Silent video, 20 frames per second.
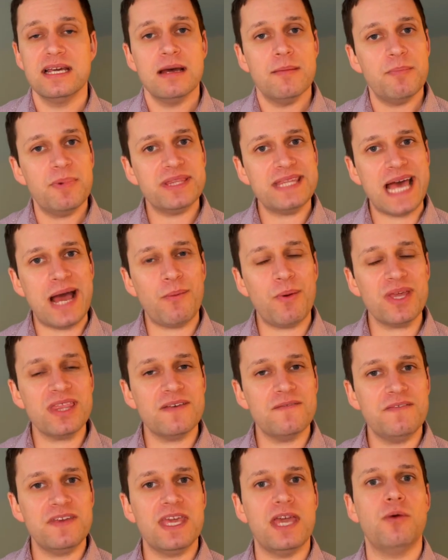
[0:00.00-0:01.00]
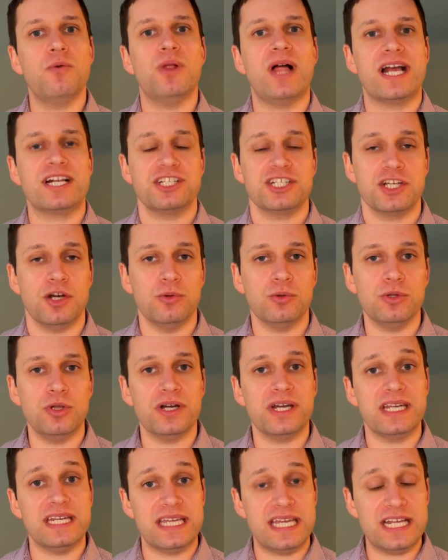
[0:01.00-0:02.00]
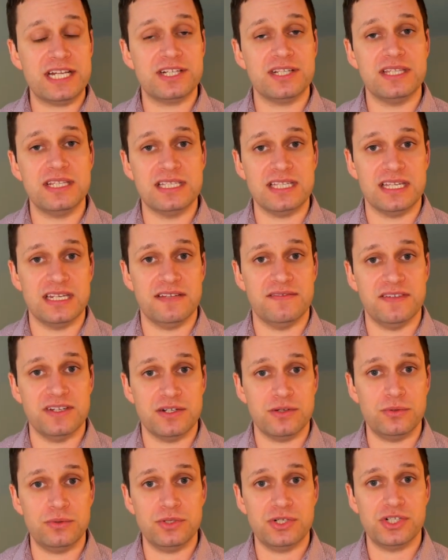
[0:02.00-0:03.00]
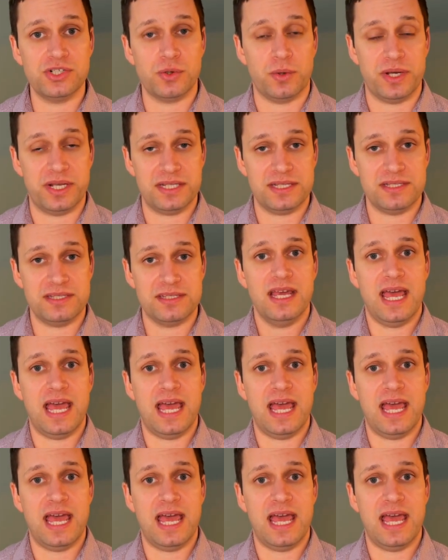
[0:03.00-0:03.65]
but that way the VA will actually go look at each of these individual joints